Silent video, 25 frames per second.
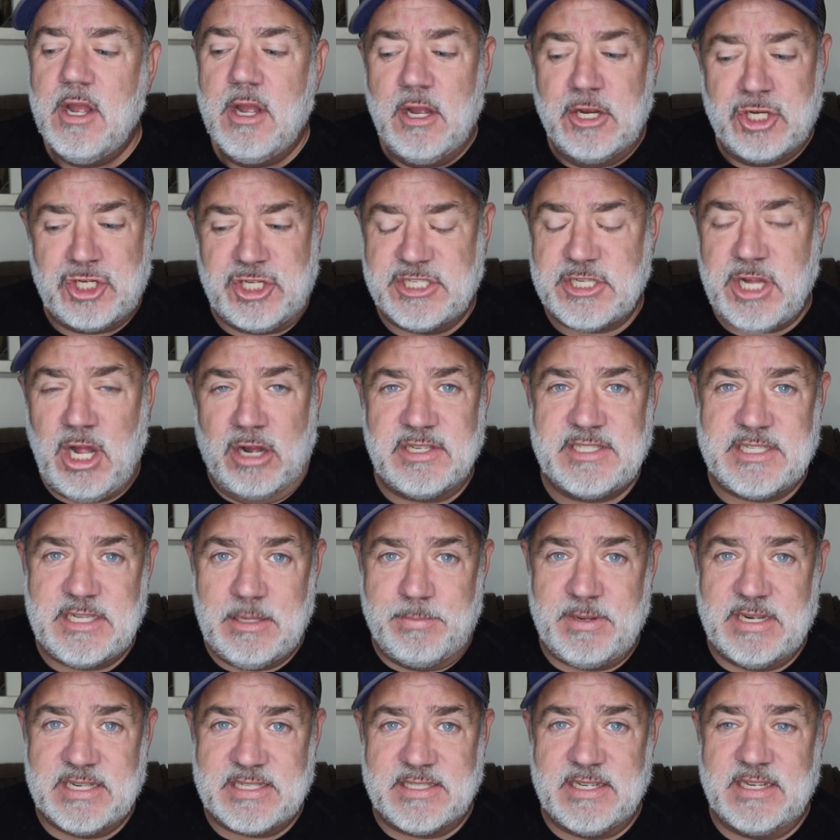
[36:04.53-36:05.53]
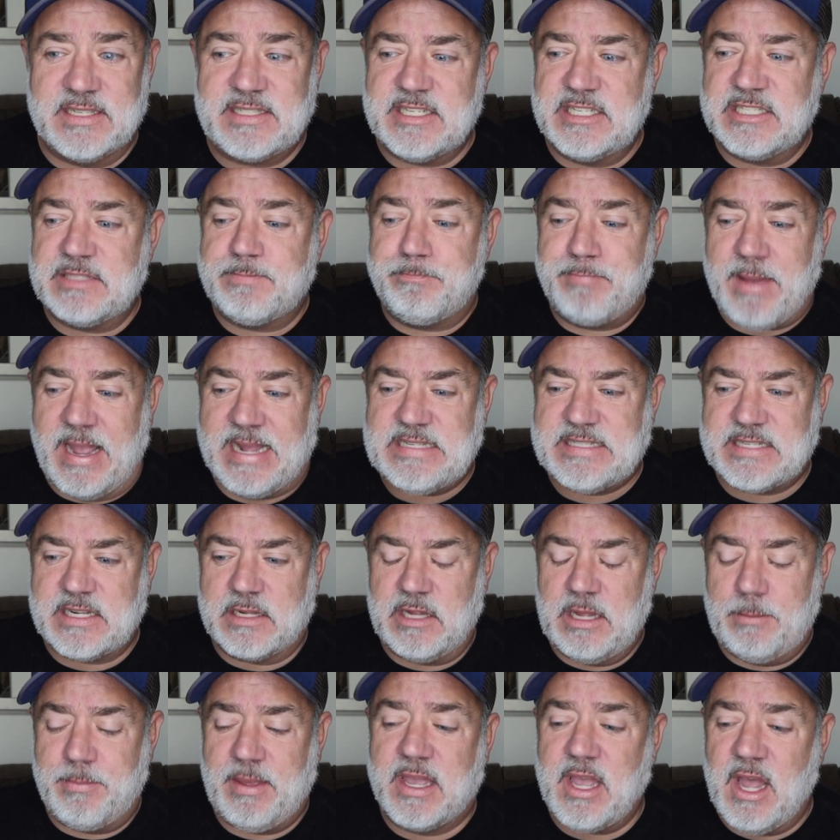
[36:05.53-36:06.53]
she's closing the business is
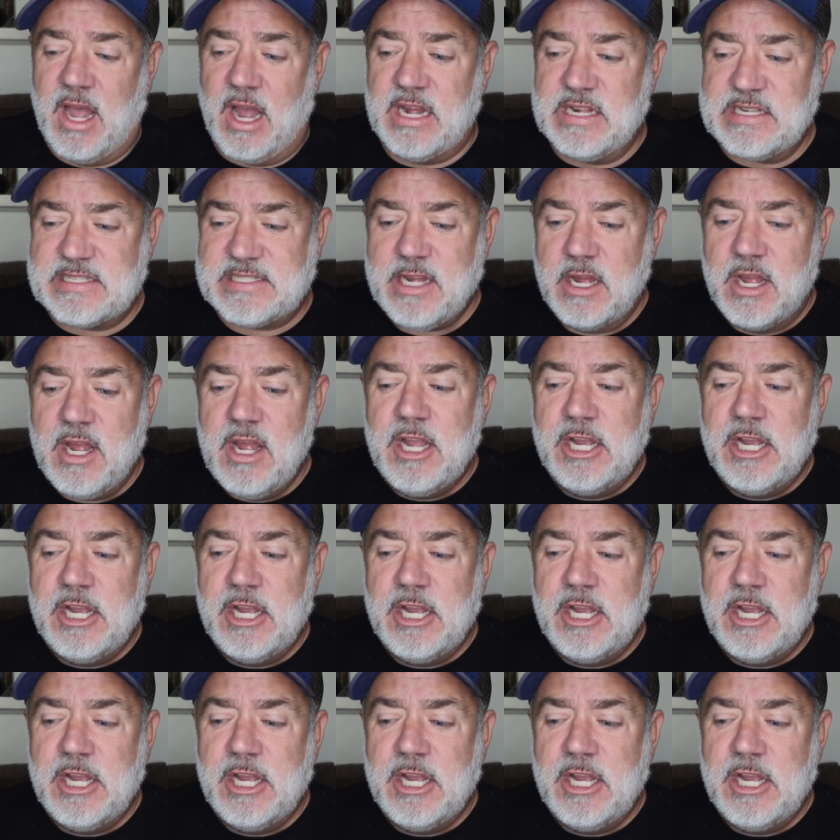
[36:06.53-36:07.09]
basically because